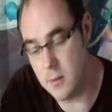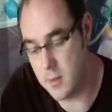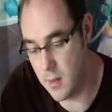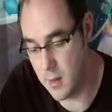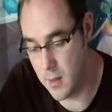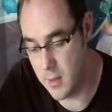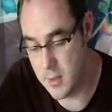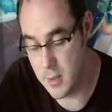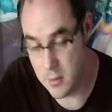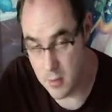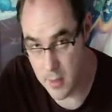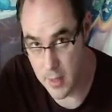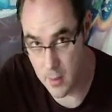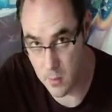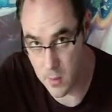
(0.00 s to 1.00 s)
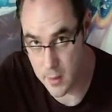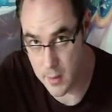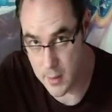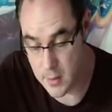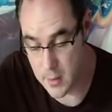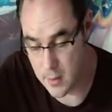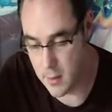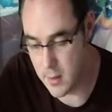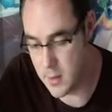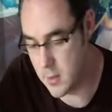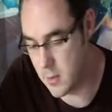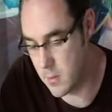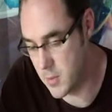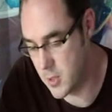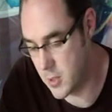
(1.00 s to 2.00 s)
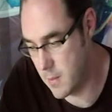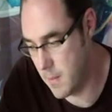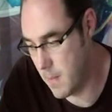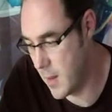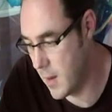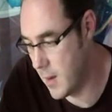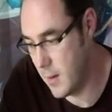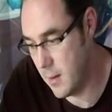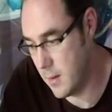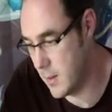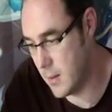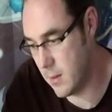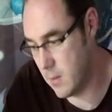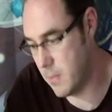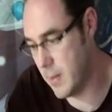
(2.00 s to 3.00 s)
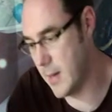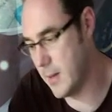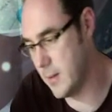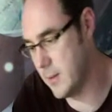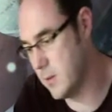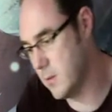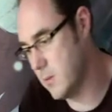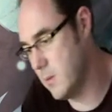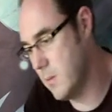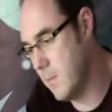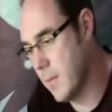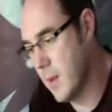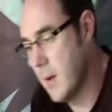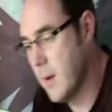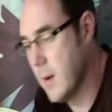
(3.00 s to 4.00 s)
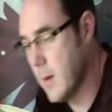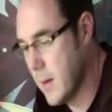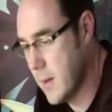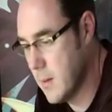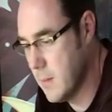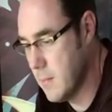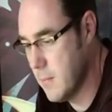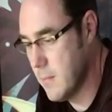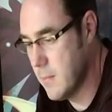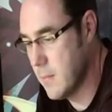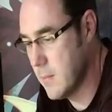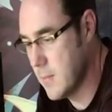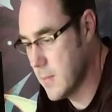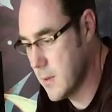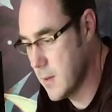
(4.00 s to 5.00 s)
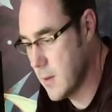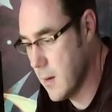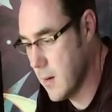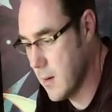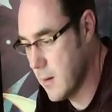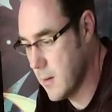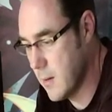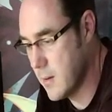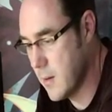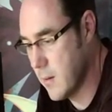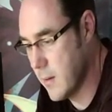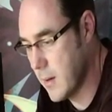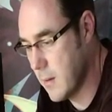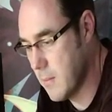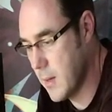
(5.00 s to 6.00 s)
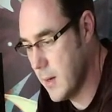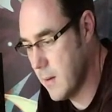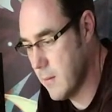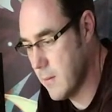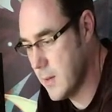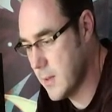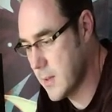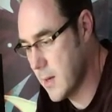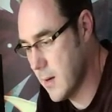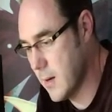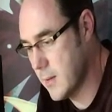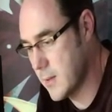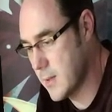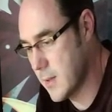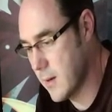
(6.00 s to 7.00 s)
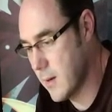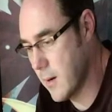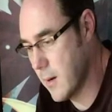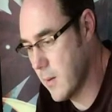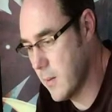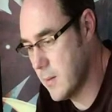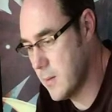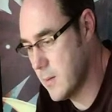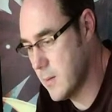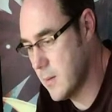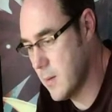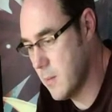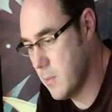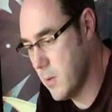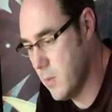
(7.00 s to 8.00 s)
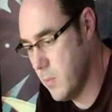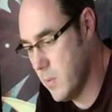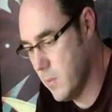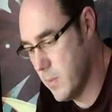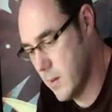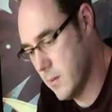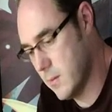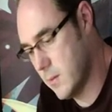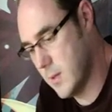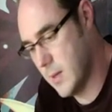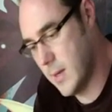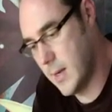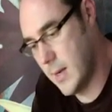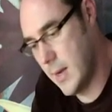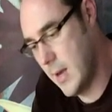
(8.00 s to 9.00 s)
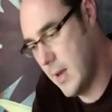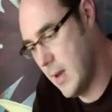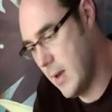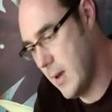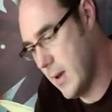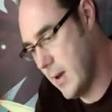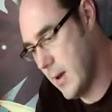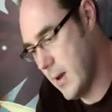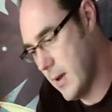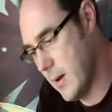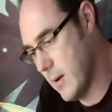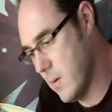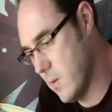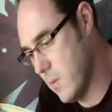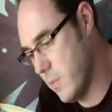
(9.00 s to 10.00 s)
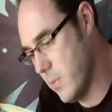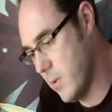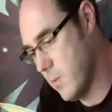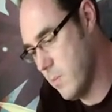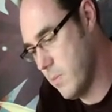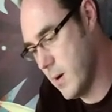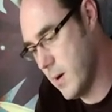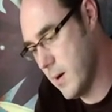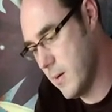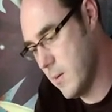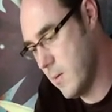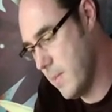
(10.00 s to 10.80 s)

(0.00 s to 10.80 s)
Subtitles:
So it's a tricky one. It's a nice option. They're not bad at all. I don't think many of these cards are going to go into the poo-poo pile today, or poop pile.